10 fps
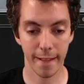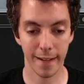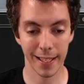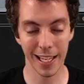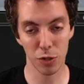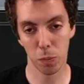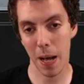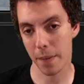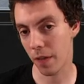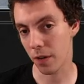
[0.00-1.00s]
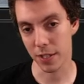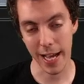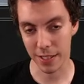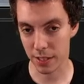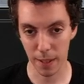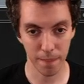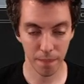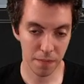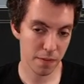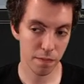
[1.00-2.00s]
I guess I'll pop it on their attack step.
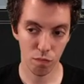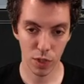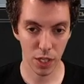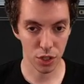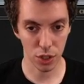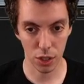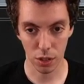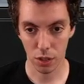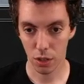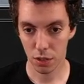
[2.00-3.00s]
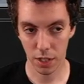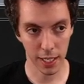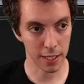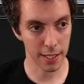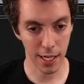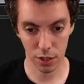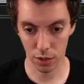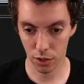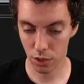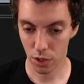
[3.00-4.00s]
Yeah, sure. So they can't dash
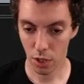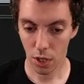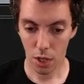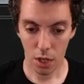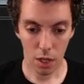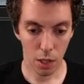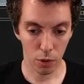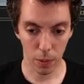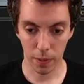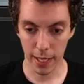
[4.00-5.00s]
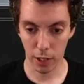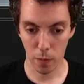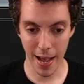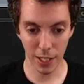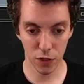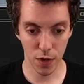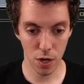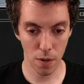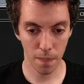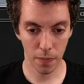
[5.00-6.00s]
us. We're going to play a Chromatic
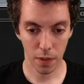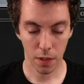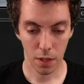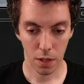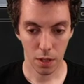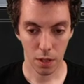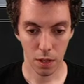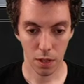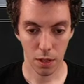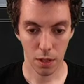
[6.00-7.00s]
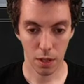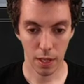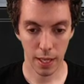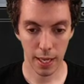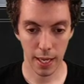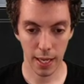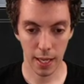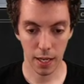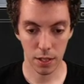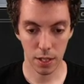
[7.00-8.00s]
Sphere.
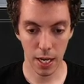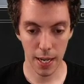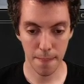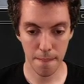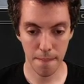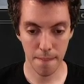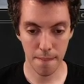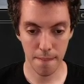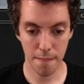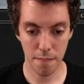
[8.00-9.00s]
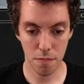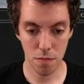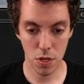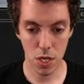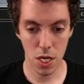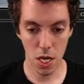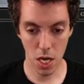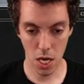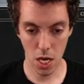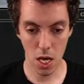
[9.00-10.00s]
And I'm...
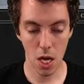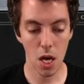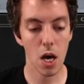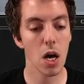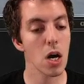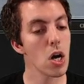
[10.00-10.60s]
Yeah.